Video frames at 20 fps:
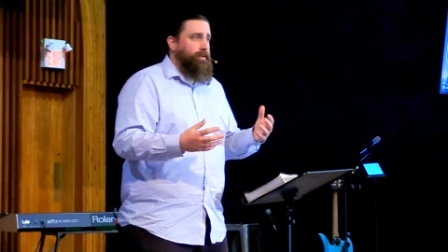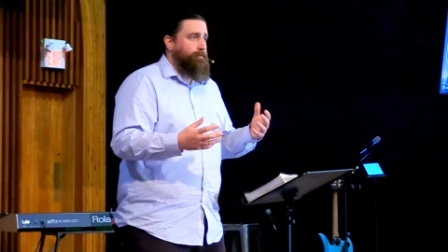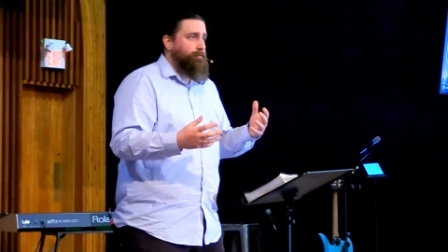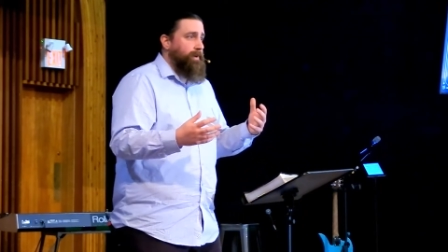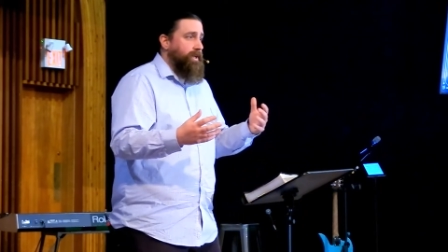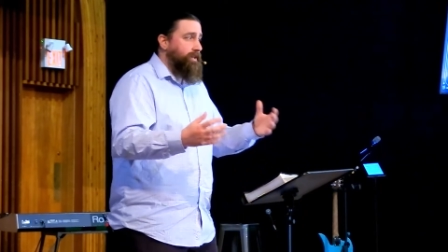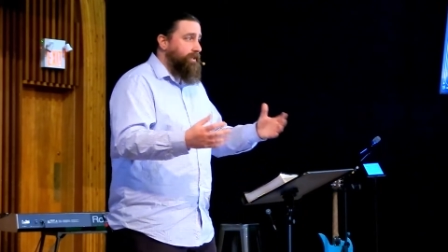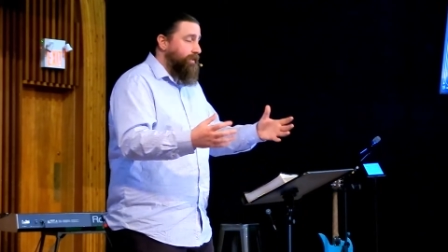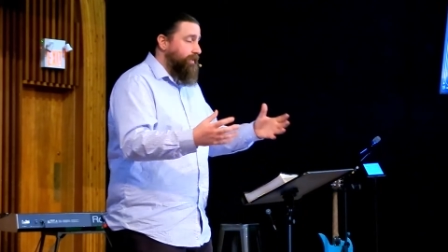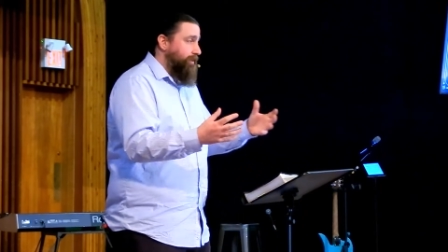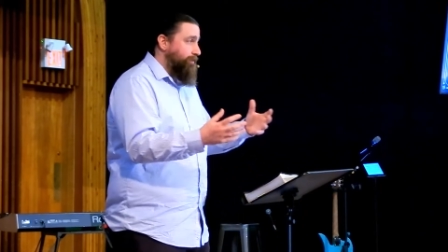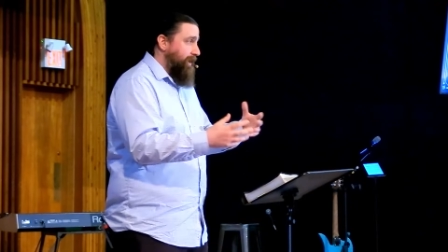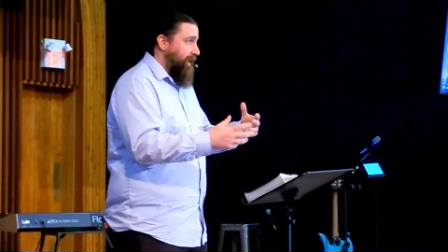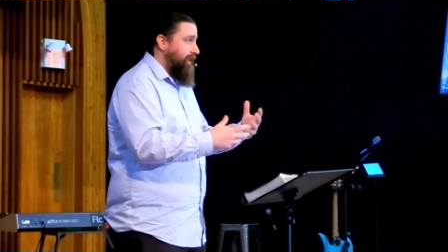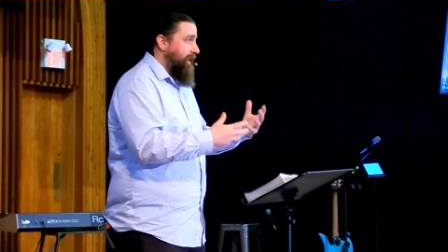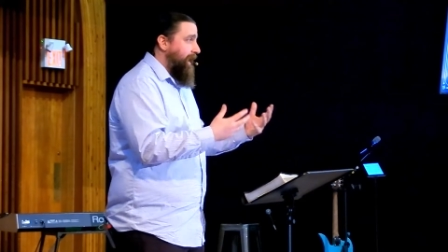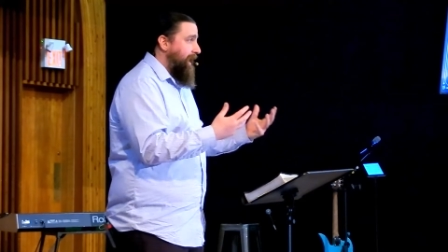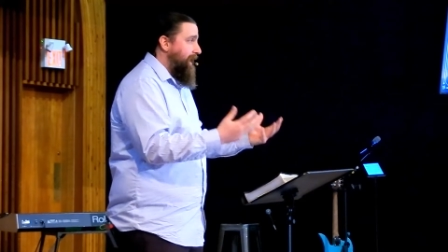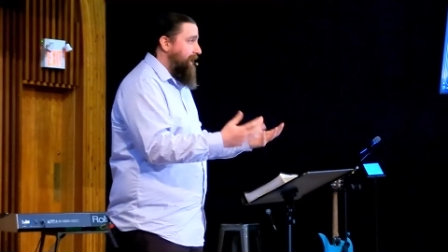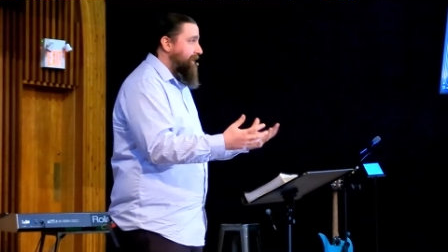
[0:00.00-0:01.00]
Many of them
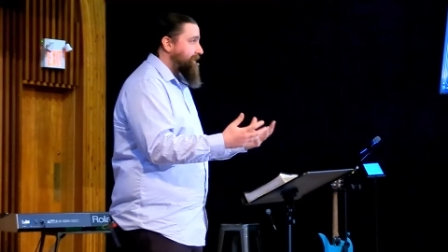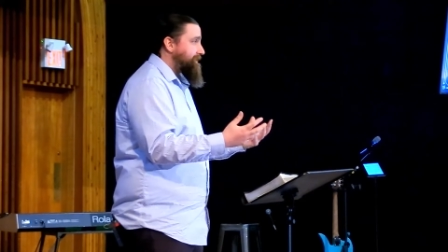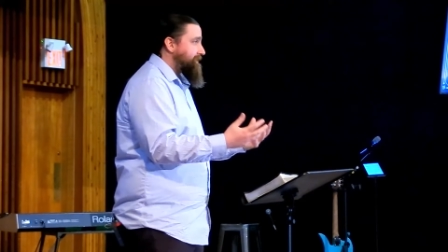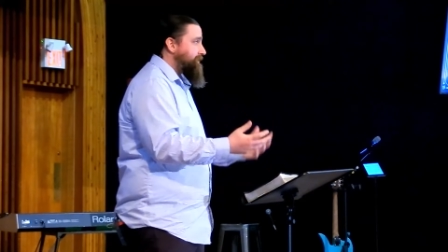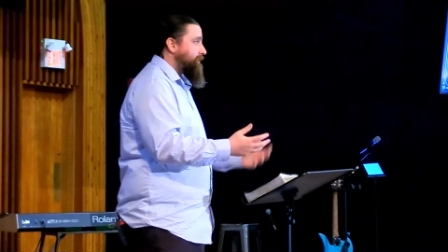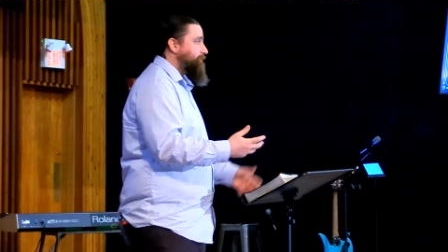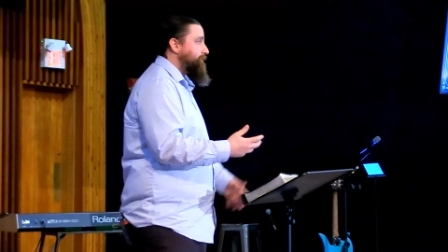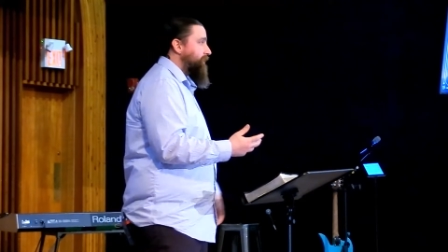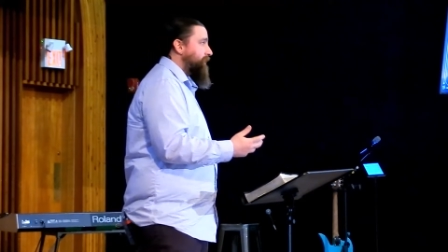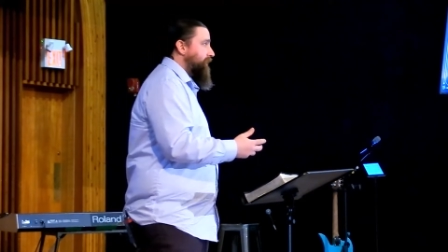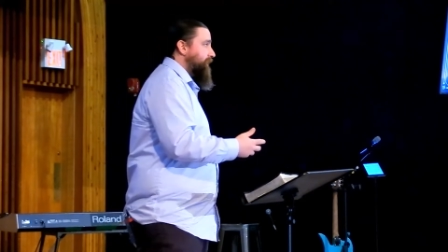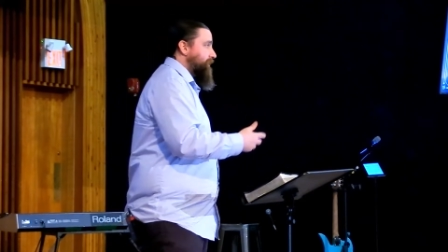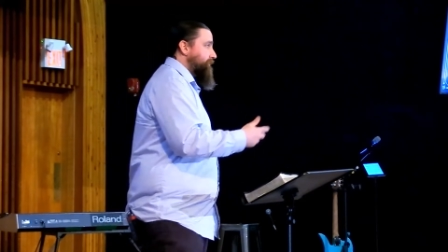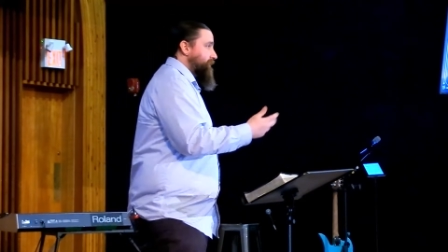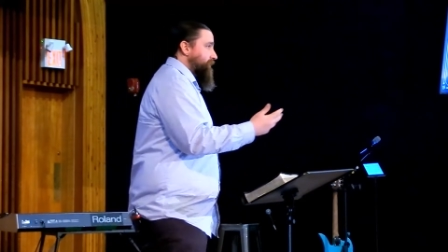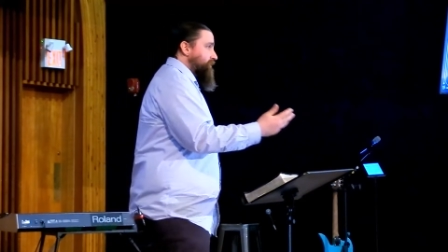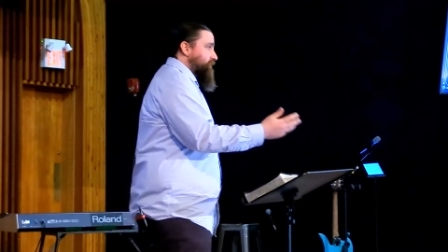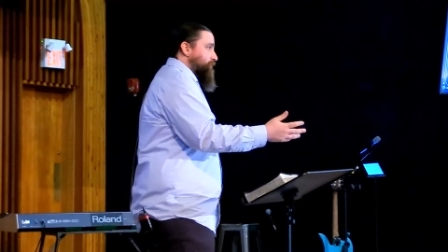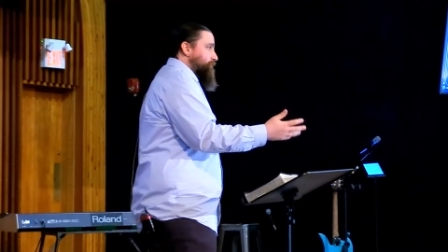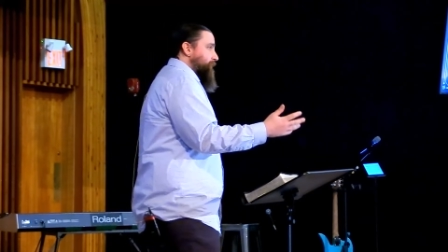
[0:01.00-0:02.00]
had had some kind of
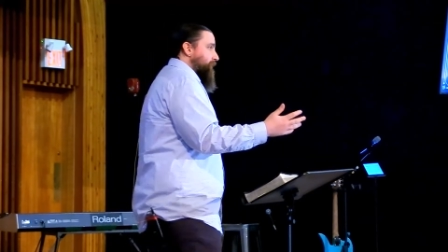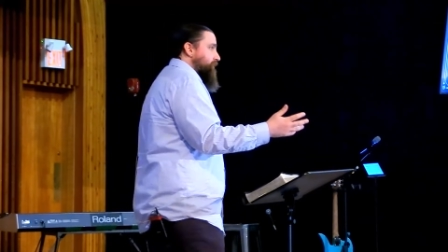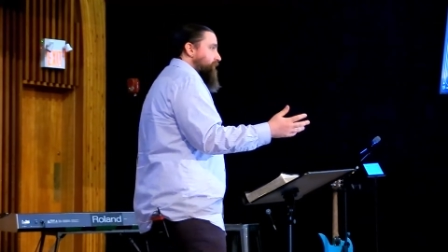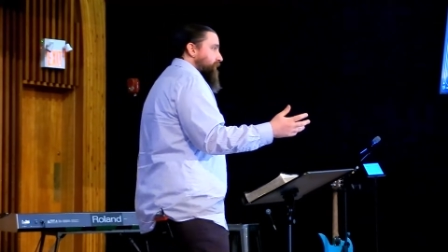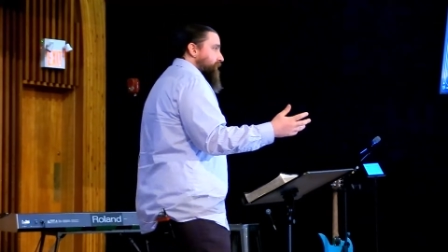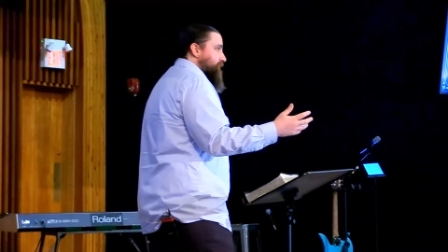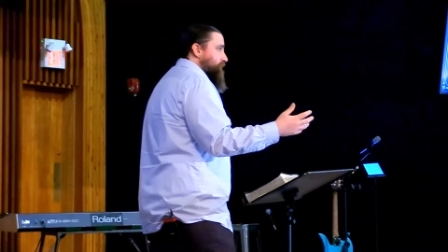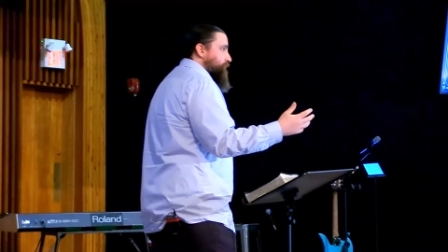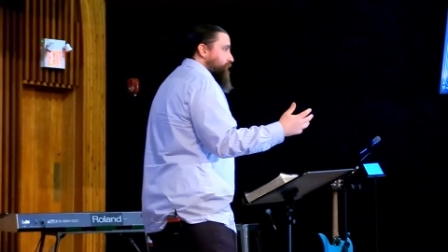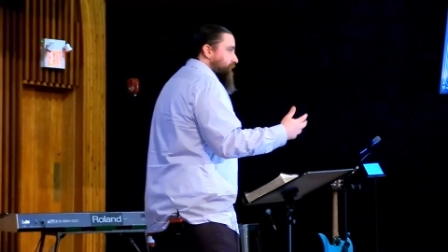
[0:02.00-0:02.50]
experience